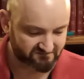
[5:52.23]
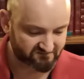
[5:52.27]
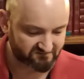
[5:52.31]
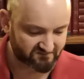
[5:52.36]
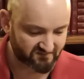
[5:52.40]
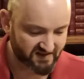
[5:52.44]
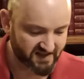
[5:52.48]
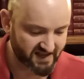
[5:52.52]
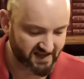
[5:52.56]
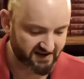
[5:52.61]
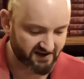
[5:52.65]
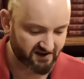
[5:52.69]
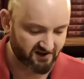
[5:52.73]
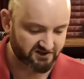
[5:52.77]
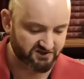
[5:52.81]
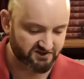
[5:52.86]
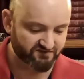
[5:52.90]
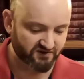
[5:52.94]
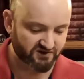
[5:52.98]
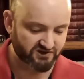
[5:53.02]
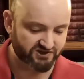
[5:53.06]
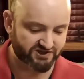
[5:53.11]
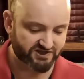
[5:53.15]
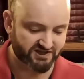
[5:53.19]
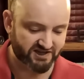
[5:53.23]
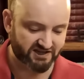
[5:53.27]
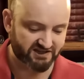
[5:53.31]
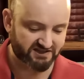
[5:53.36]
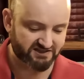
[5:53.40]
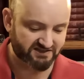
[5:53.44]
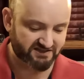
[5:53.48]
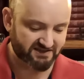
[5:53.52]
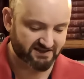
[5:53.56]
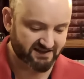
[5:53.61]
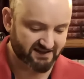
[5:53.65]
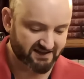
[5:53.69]
Yeah, notice verse 6.
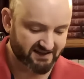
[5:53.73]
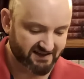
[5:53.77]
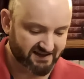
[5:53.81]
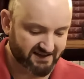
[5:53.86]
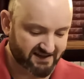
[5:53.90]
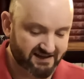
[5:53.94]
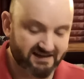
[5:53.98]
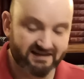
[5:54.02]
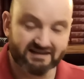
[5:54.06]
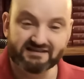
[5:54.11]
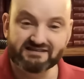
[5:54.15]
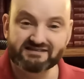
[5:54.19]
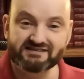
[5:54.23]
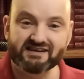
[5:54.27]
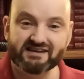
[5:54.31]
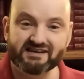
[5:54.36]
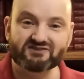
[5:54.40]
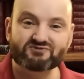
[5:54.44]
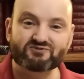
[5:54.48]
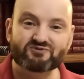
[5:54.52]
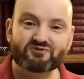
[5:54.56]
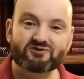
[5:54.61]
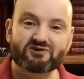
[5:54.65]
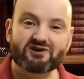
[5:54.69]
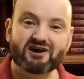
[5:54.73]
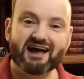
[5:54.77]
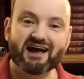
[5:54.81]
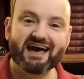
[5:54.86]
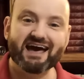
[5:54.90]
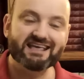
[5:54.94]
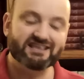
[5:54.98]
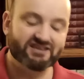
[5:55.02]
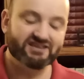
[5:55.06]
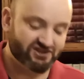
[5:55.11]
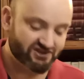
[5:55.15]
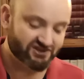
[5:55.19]
It says,
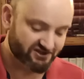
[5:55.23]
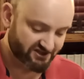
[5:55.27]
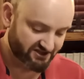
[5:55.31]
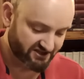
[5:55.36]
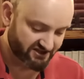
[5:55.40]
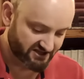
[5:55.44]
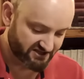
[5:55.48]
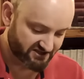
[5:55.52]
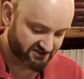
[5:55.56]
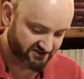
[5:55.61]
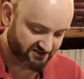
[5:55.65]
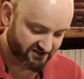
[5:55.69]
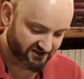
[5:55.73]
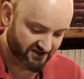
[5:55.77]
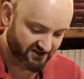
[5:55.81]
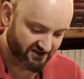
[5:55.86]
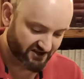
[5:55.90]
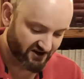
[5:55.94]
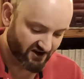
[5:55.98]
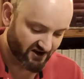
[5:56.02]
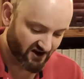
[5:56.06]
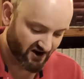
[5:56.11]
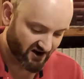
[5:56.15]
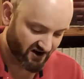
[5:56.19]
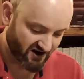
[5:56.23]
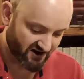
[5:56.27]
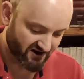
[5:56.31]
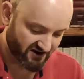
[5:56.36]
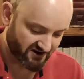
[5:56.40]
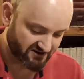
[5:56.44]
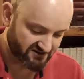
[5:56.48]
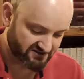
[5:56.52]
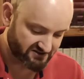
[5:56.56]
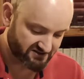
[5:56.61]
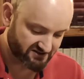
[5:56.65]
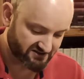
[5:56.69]
righteousness
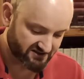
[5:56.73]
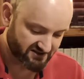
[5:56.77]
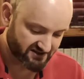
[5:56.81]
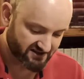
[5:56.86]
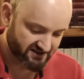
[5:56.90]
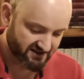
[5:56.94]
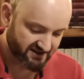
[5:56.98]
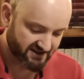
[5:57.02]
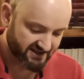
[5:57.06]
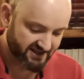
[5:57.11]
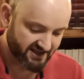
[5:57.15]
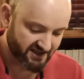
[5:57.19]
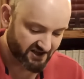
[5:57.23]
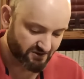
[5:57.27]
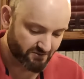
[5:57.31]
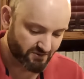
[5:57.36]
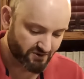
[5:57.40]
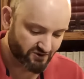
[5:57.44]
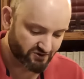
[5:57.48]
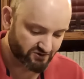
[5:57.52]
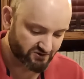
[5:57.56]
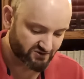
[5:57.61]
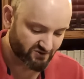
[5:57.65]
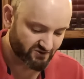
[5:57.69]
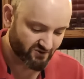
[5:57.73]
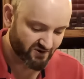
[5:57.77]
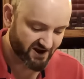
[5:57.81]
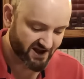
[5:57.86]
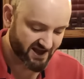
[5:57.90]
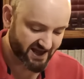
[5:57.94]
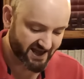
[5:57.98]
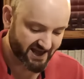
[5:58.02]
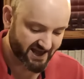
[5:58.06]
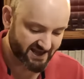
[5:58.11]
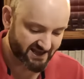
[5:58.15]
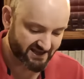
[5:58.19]
guards him whose
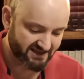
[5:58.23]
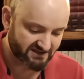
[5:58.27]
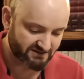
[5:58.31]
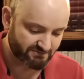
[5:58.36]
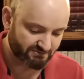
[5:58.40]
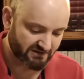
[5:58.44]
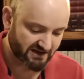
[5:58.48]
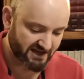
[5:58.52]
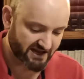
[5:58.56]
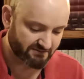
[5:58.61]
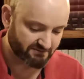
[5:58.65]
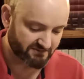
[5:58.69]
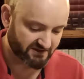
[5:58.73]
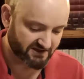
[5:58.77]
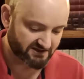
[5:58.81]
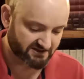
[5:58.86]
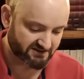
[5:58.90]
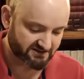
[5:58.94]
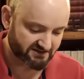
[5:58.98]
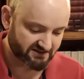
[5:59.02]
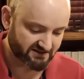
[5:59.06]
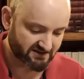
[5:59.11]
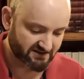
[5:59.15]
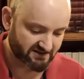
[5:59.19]
way is blameless,